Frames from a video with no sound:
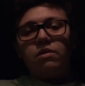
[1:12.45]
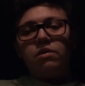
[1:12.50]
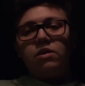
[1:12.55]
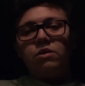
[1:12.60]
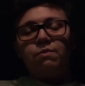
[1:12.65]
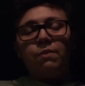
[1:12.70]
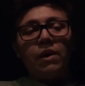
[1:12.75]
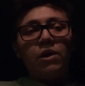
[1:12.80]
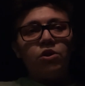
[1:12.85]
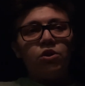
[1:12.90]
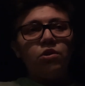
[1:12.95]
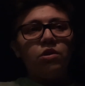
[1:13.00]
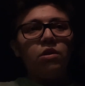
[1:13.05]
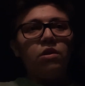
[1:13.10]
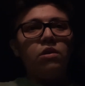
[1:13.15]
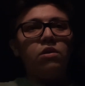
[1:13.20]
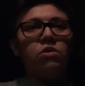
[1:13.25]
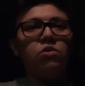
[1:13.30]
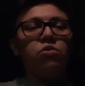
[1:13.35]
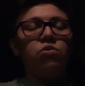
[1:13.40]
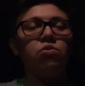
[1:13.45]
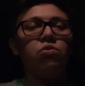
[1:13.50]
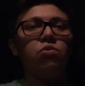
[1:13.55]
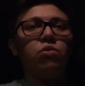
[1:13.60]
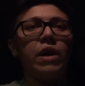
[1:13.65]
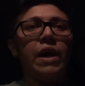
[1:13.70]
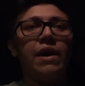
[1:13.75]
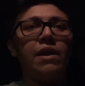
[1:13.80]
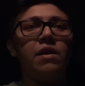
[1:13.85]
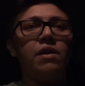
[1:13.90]
Especially
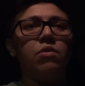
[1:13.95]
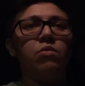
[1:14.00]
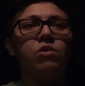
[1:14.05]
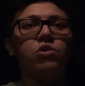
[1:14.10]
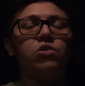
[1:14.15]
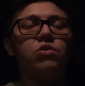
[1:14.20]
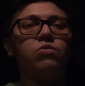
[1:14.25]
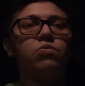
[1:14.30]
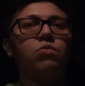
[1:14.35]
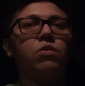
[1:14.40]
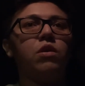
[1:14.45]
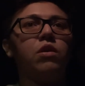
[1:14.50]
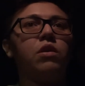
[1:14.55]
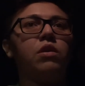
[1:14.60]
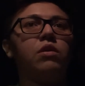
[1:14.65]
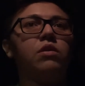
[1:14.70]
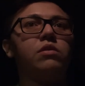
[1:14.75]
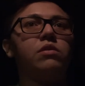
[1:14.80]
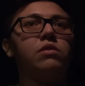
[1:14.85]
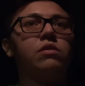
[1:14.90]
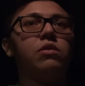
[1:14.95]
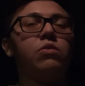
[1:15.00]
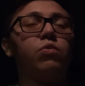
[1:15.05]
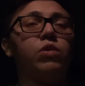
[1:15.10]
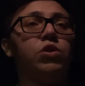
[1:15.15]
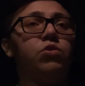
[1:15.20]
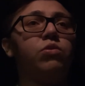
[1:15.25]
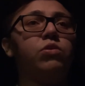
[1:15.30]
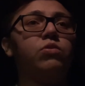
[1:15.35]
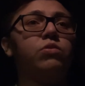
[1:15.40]
to edit. Which was
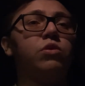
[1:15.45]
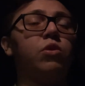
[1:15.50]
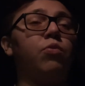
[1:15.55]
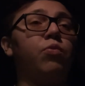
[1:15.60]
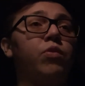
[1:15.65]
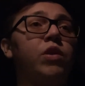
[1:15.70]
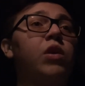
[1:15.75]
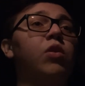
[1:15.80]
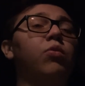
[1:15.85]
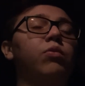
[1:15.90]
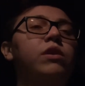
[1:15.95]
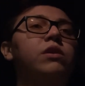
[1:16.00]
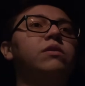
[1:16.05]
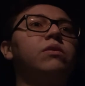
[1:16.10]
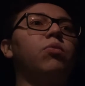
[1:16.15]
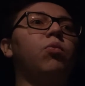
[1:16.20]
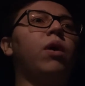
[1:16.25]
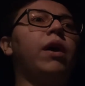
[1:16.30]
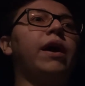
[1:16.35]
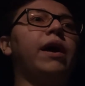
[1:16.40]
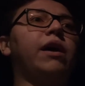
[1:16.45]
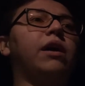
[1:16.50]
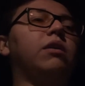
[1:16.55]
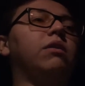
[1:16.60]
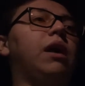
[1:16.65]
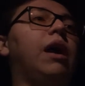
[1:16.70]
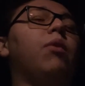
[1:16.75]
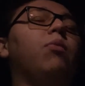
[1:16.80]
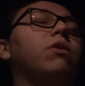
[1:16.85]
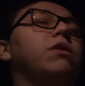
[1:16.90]
the real reason why
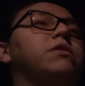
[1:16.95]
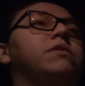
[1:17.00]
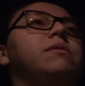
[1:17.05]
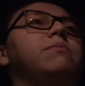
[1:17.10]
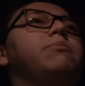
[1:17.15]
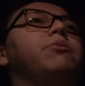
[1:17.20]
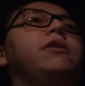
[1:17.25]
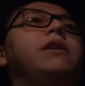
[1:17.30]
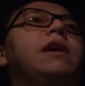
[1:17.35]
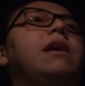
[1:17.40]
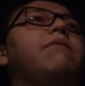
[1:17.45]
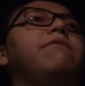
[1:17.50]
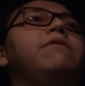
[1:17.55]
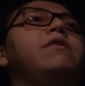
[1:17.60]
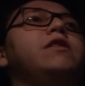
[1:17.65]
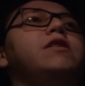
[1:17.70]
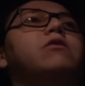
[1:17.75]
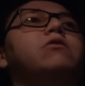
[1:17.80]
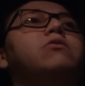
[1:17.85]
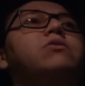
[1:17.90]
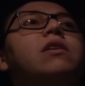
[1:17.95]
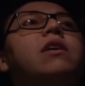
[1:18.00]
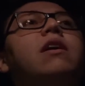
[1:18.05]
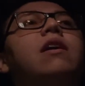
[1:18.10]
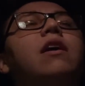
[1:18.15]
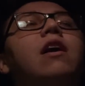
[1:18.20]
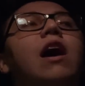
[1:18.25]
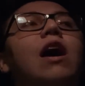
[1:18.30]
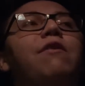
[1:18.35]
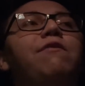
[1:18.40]
I wasn't putting out videos.
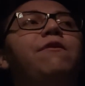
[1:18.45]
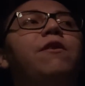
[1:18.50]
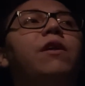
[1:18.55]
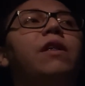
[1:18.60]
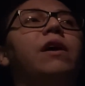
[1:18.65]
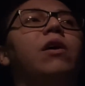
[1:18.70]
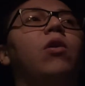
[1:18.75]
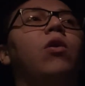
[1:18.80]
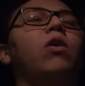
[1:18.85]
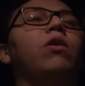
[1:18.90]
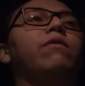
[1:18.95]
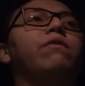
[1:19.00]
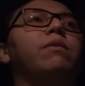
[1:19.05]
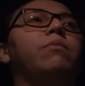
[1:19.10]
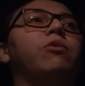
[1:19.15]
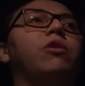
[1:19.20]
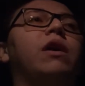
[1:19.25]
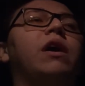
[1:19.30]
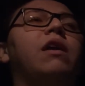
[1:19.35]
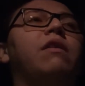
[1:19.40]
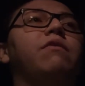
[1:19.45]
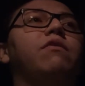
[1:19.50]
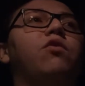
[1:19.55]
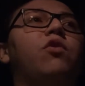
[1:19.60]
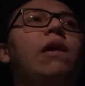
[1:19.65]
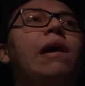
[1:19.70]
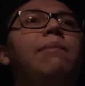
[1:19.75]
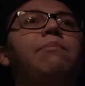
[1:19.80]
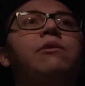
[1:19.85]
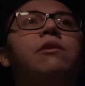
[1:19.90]
I felt like all of them were kind of
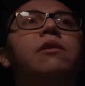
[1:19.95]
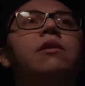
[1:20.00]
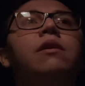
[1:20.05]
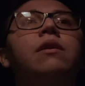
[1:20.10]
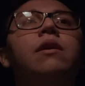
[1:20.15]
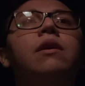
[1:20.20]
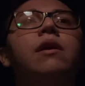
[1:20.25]
crappy.